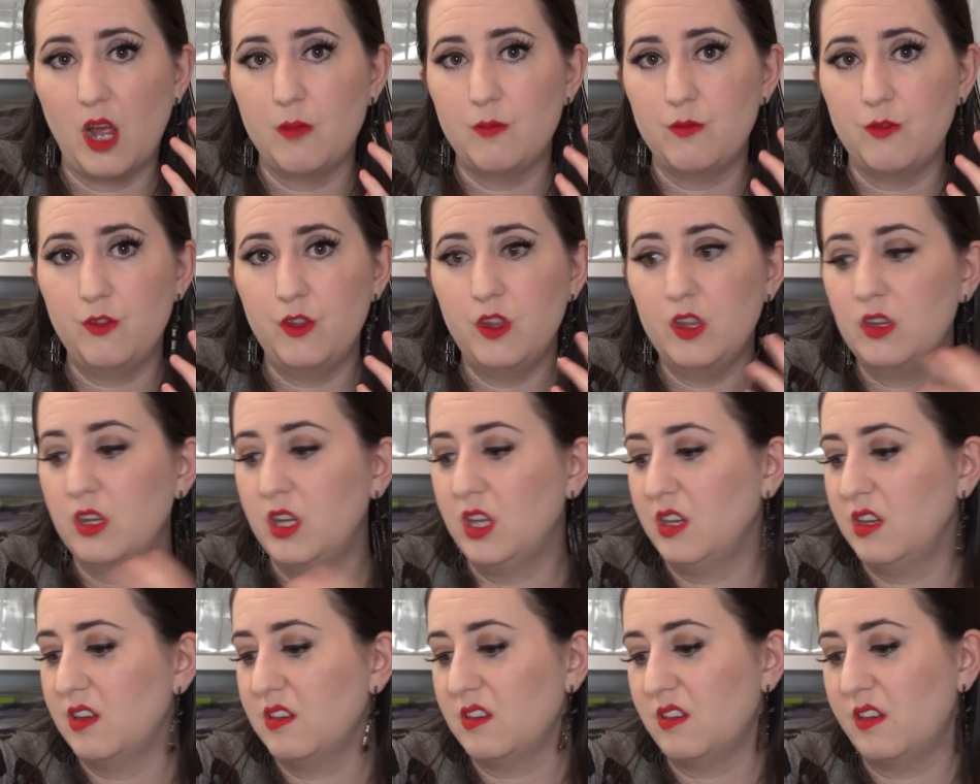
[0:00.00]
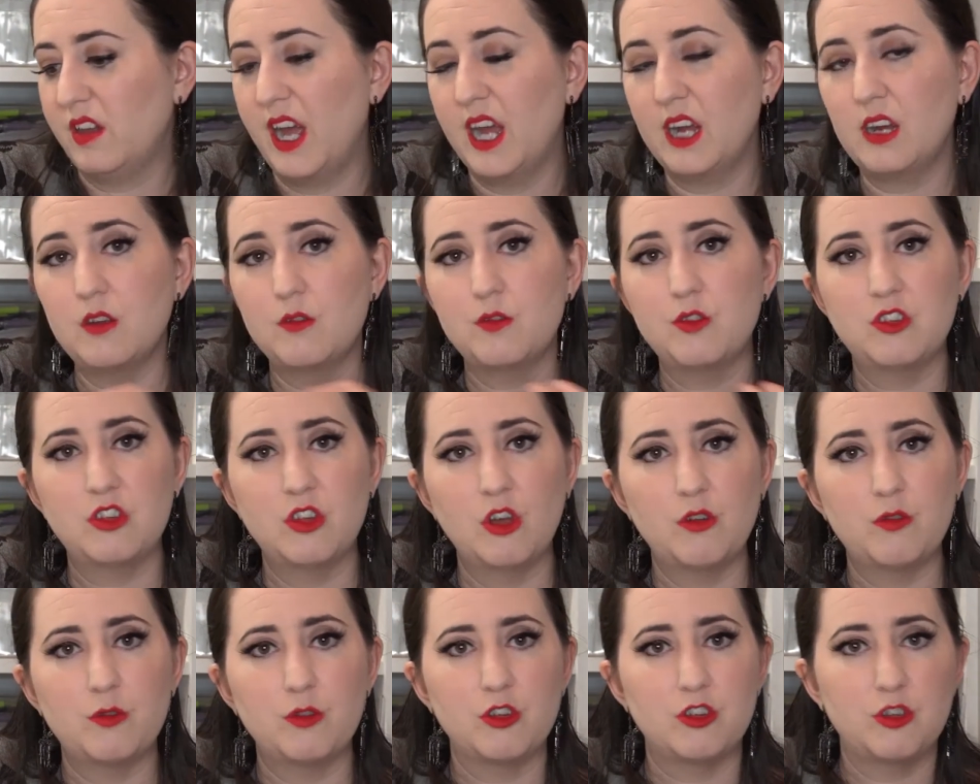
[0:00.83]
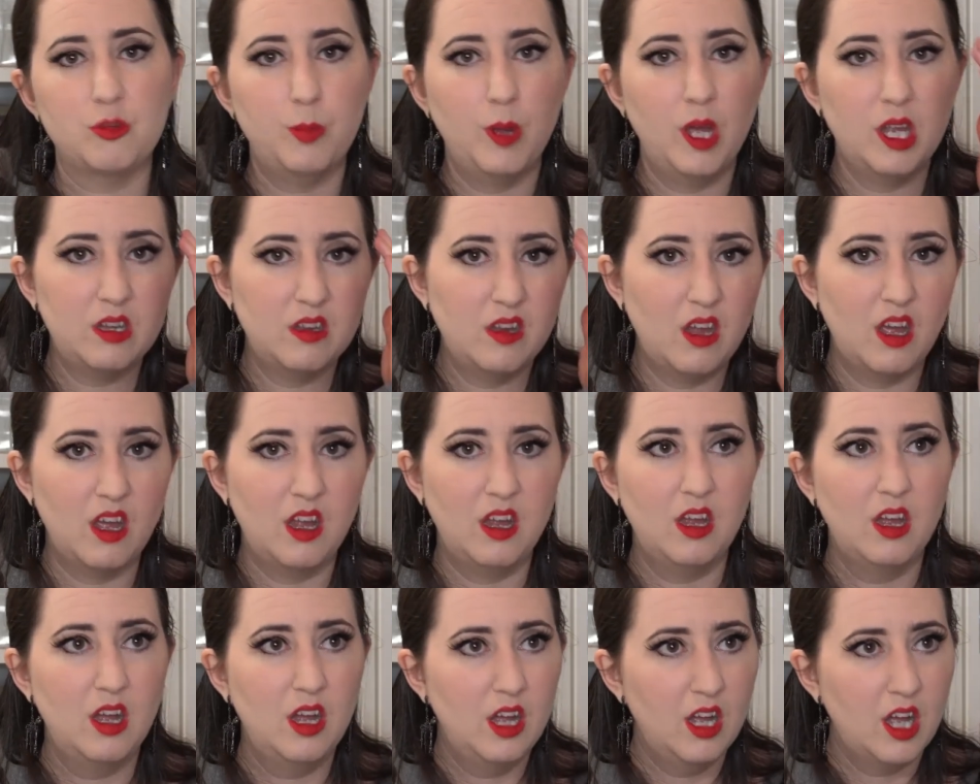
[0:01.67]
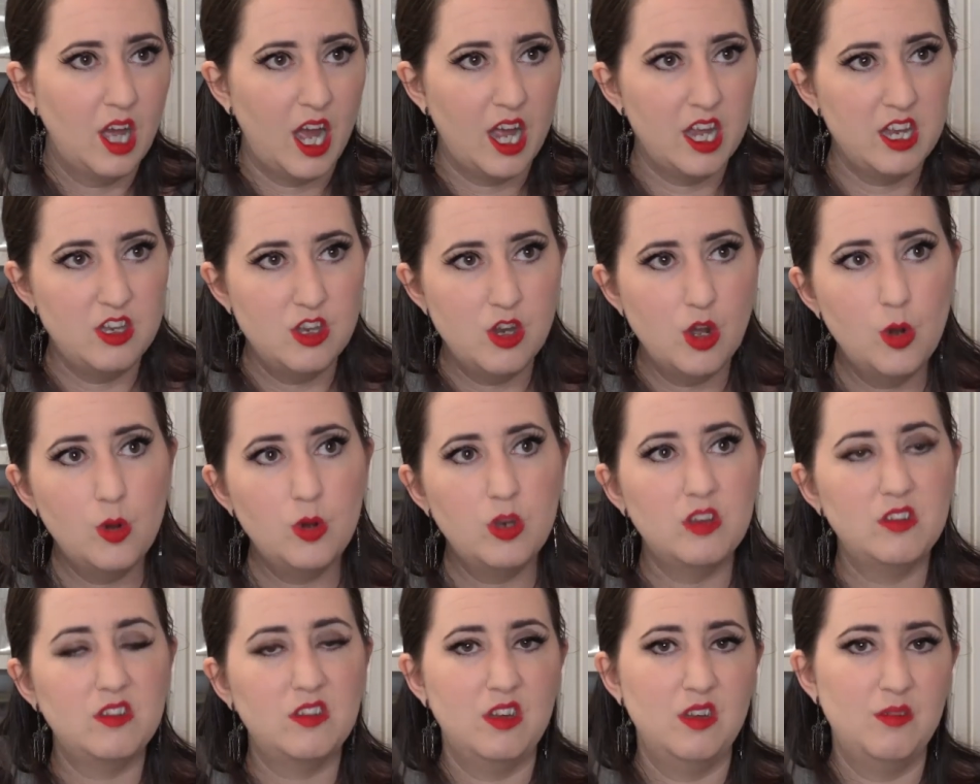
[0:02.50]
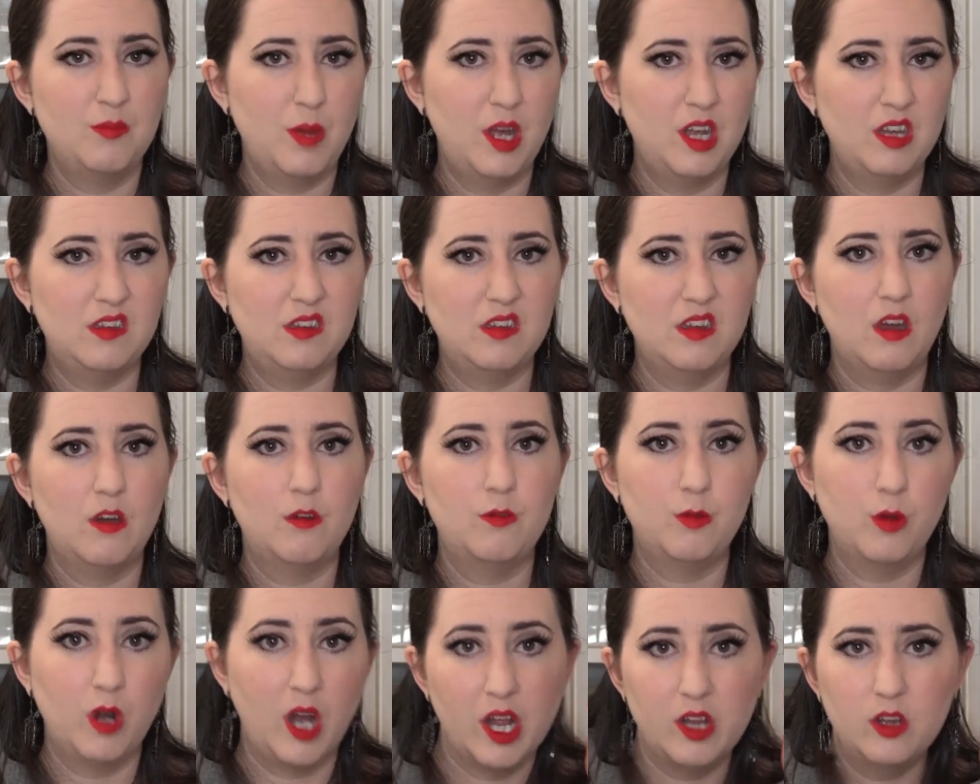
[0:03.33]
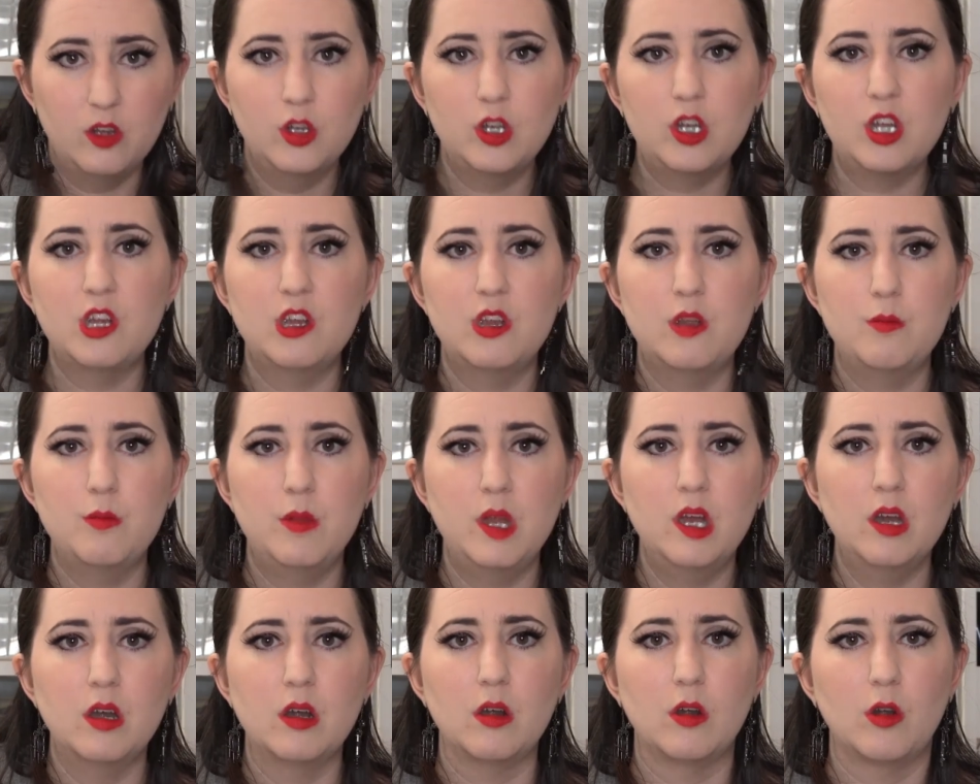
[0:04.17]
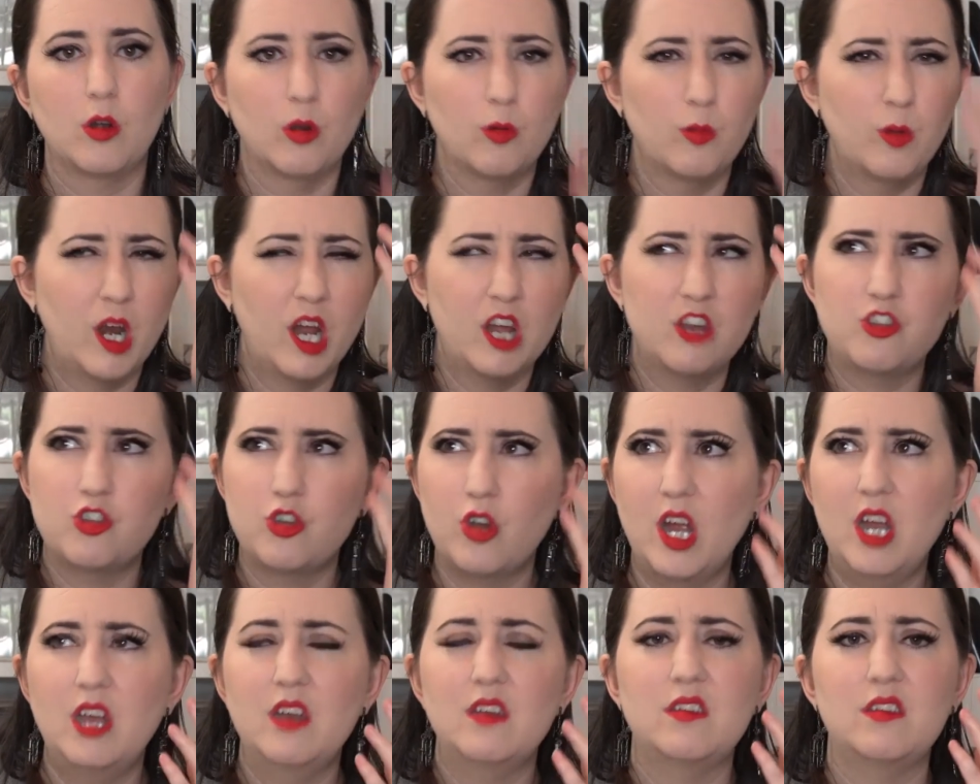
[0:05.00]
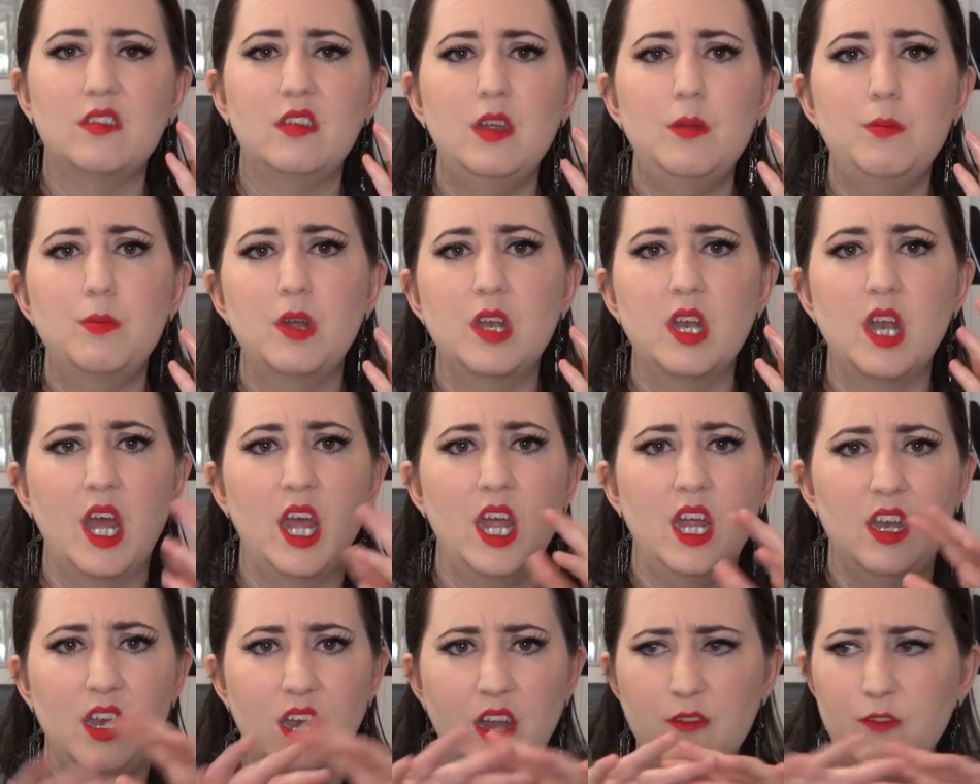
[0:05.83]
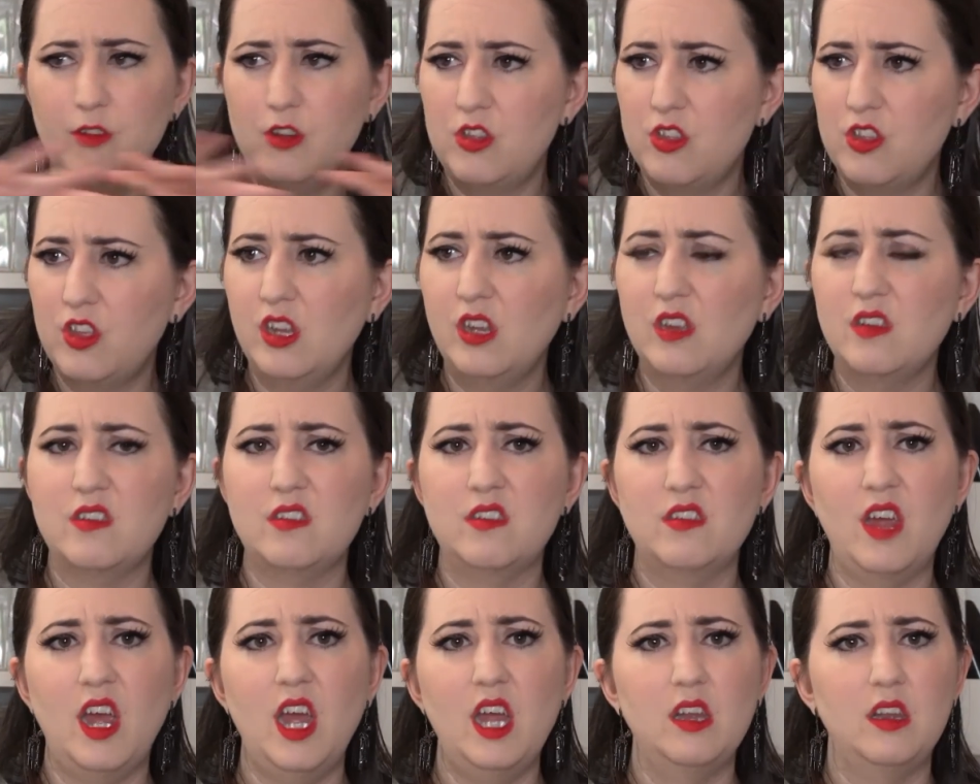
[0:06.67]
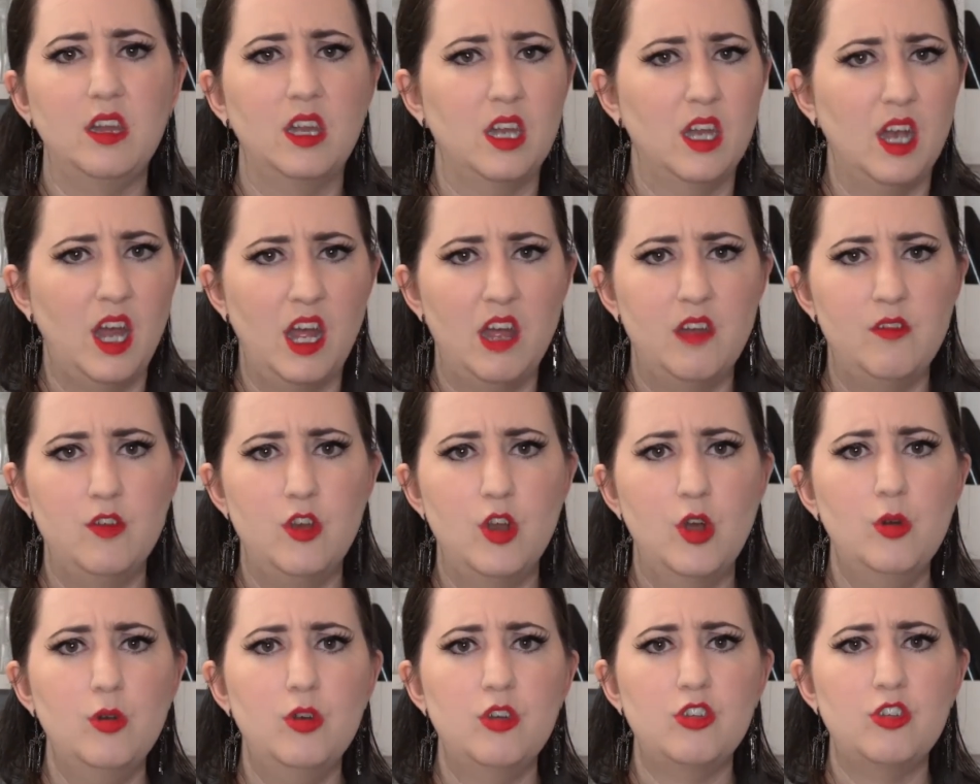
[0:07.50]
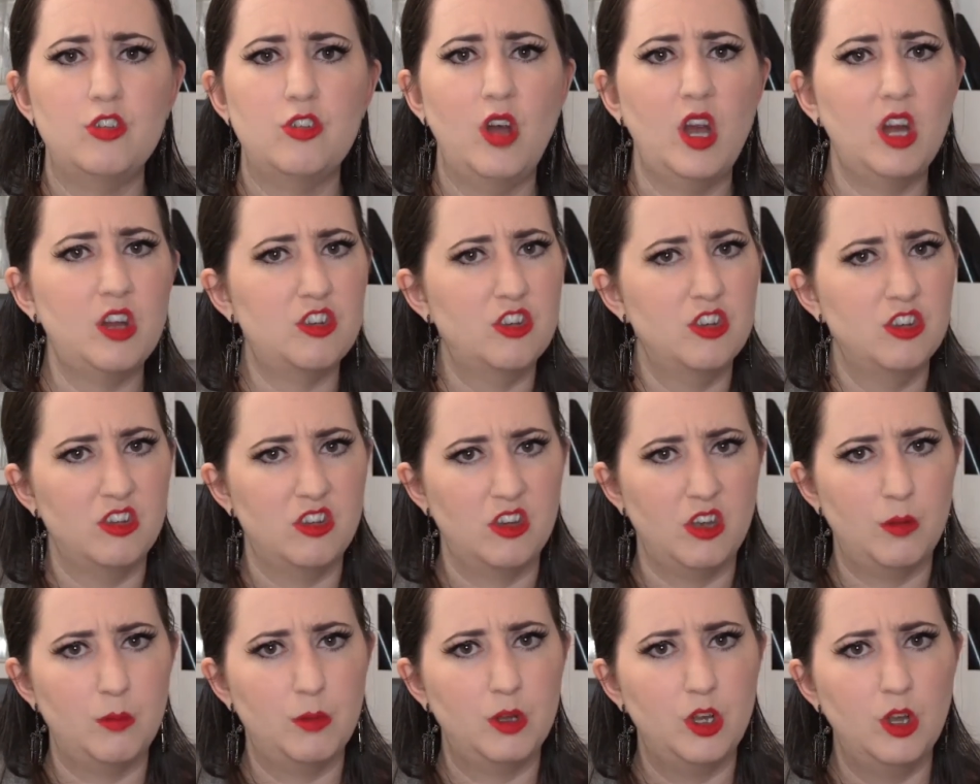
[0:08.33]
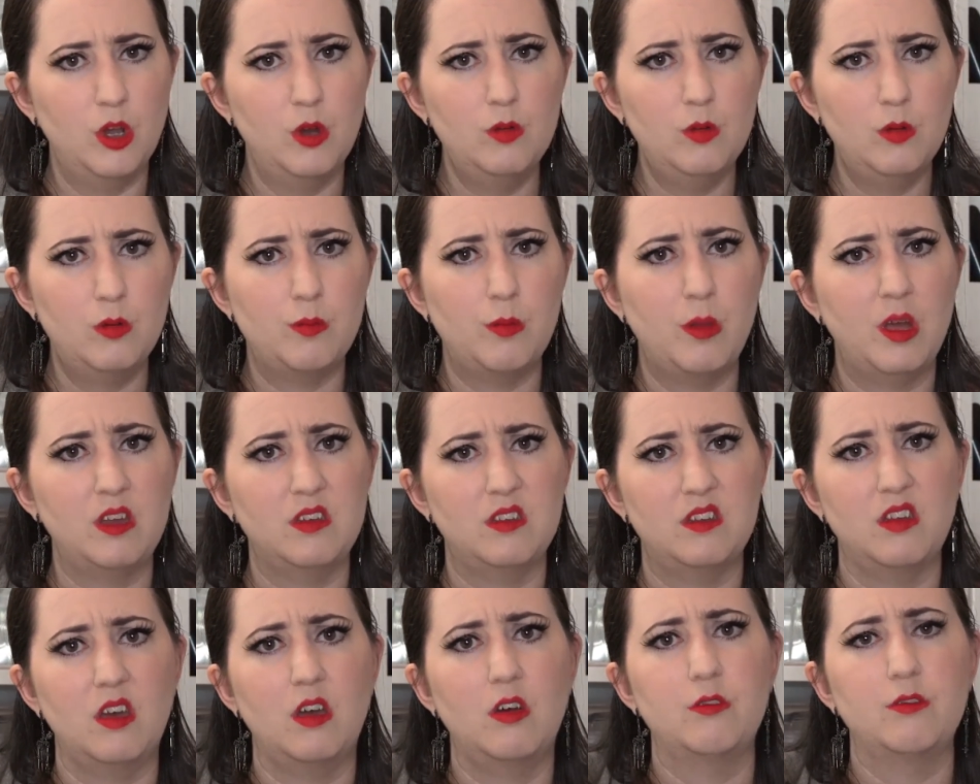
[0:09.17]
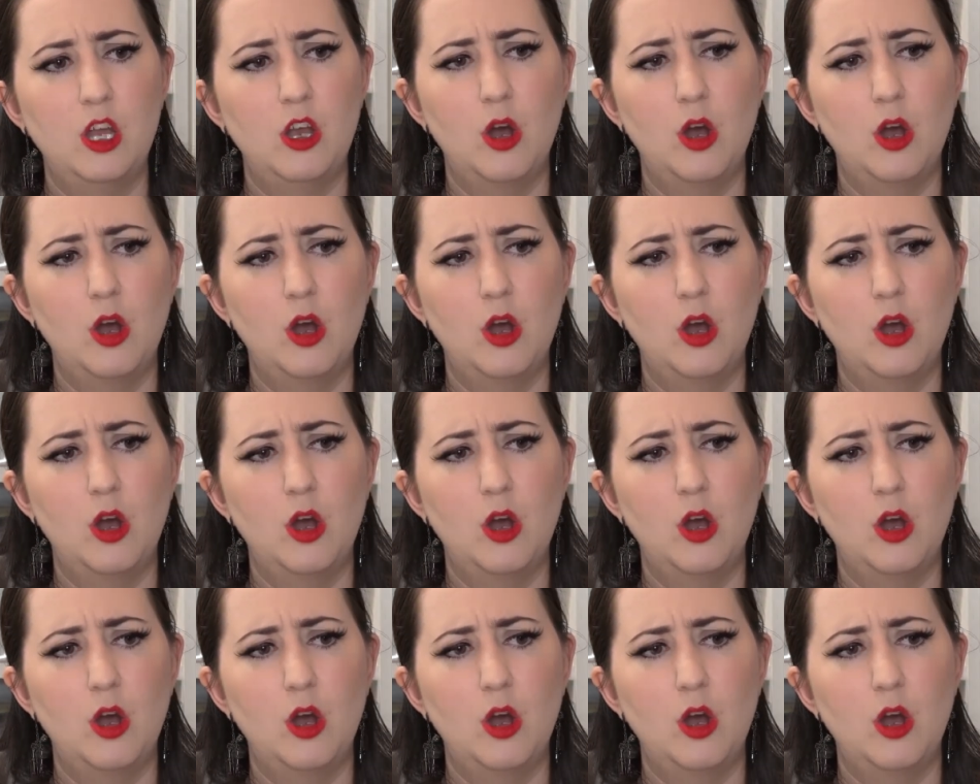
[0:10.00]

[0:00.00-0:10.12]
I'm feeling, this lack of self respect I I notice in myself when I look in the mirror or when I try to sleep at night and everything is silent and I have no distractions and I'm alone with myself.